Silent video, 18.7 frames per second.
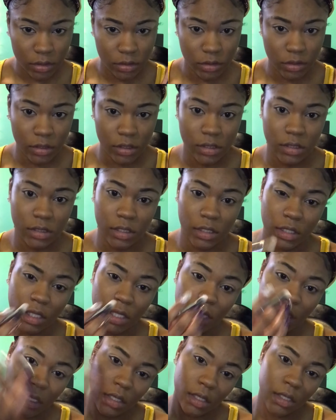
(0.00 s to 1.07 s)
just
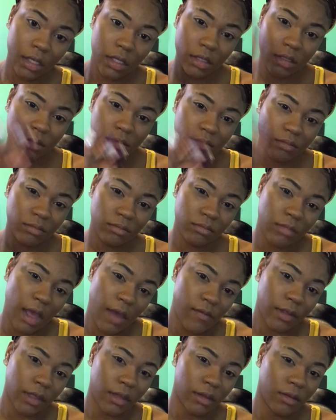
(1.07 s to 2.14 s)
like
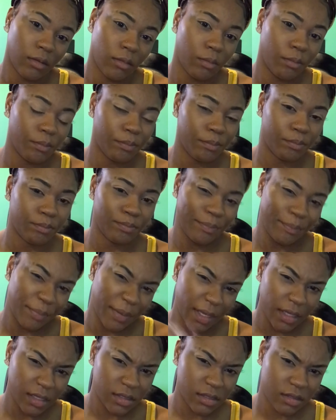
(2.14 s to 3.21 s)
have like a little
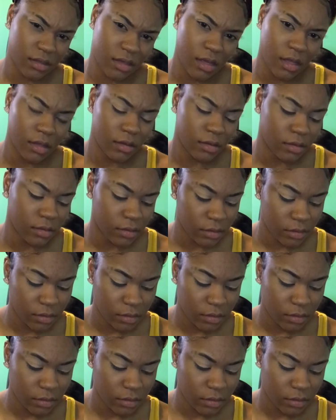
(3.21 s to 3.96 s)
base color.